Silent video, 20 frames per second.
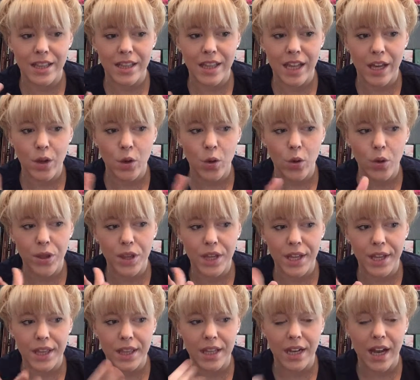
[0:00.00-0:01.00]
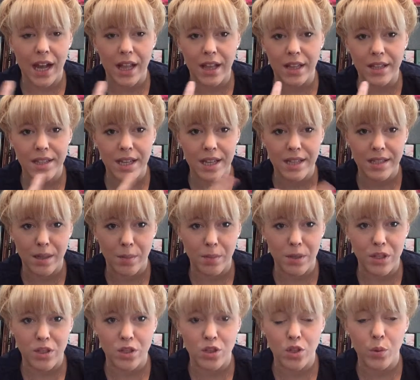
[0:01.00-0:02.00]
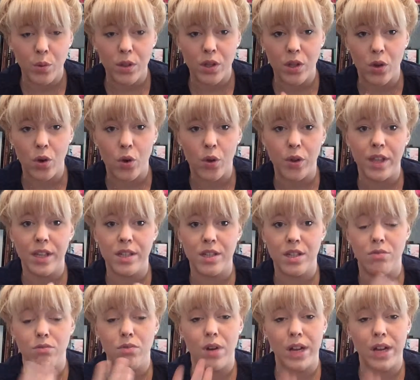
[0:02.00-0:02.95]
they all think that Alice has something to do with it, or there's